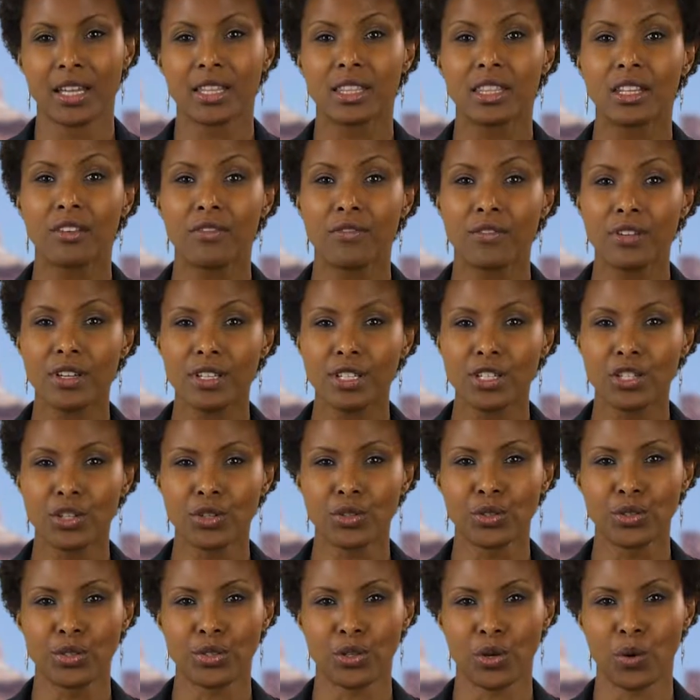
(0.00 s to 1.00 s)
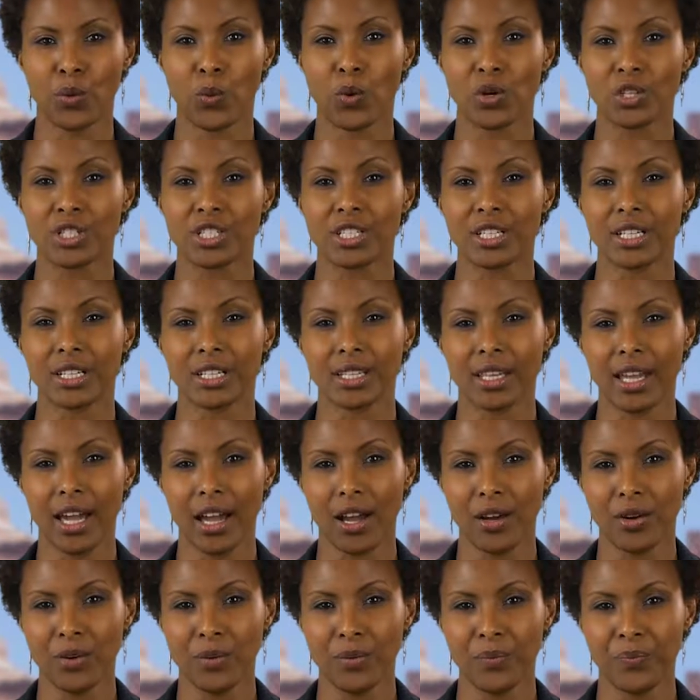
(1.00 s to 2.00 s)
The video you are watching
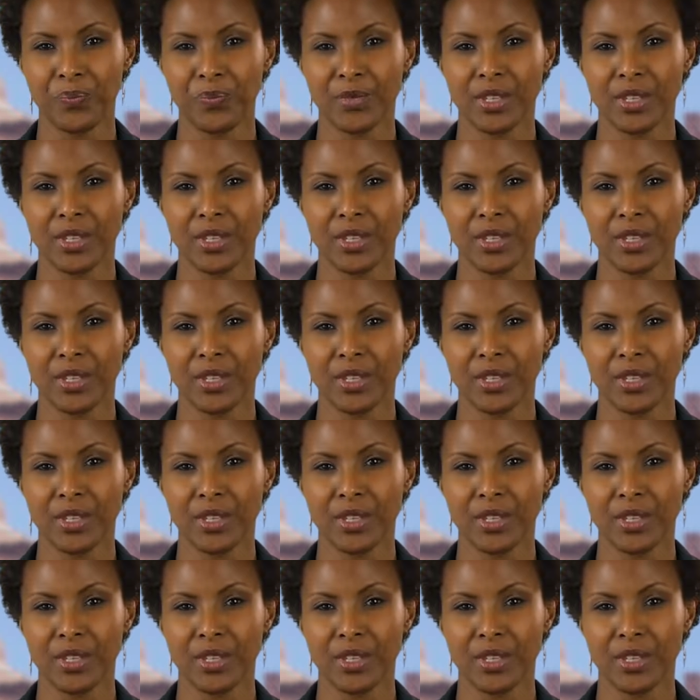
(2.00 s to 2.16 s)
now